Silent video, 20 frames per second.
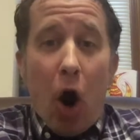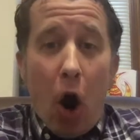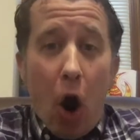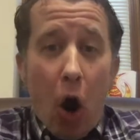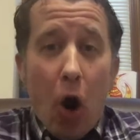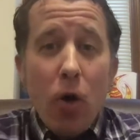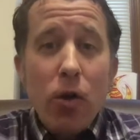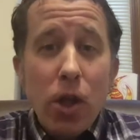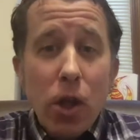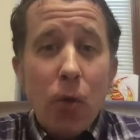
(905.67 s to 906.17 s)

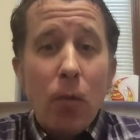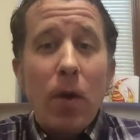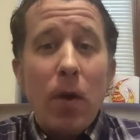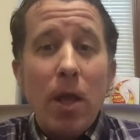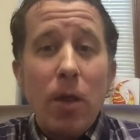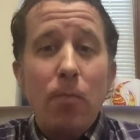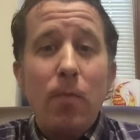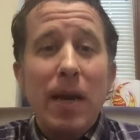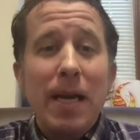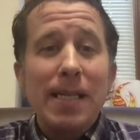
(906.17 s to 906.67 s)
argue
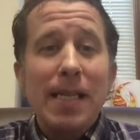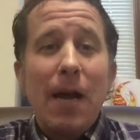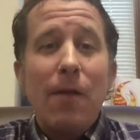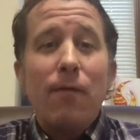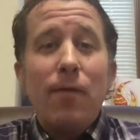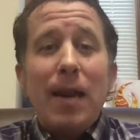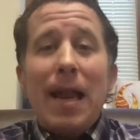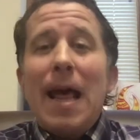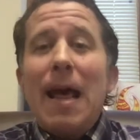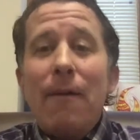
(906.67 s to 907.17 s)
with because
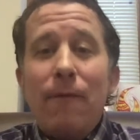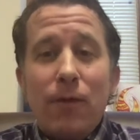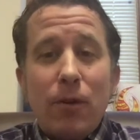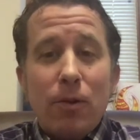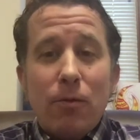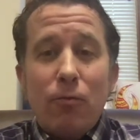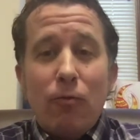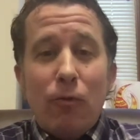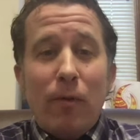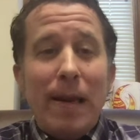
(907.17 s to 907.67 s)
I've left
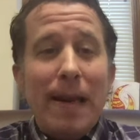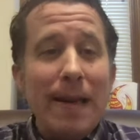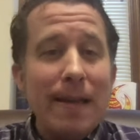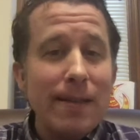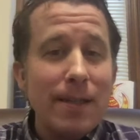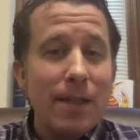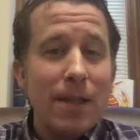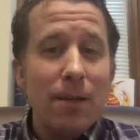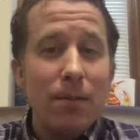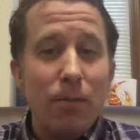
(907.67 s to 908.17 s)

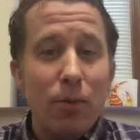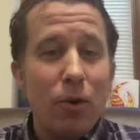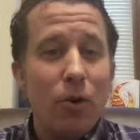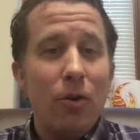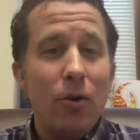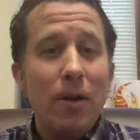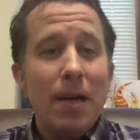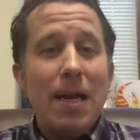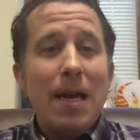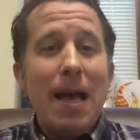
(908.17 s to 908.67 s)

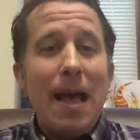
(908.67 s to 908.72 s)
reasonable